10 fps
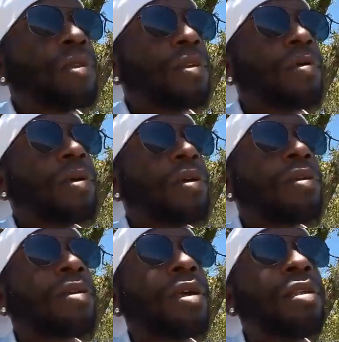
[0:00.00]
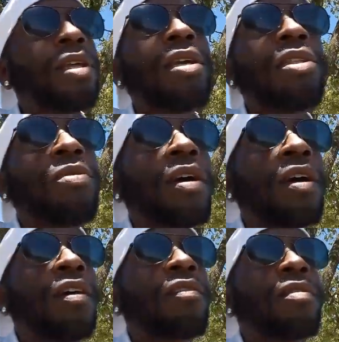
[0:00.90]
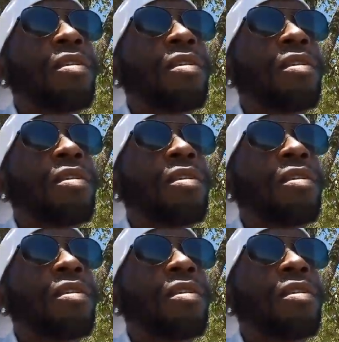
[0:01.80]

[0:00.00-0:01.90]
You know what I mean? And then you have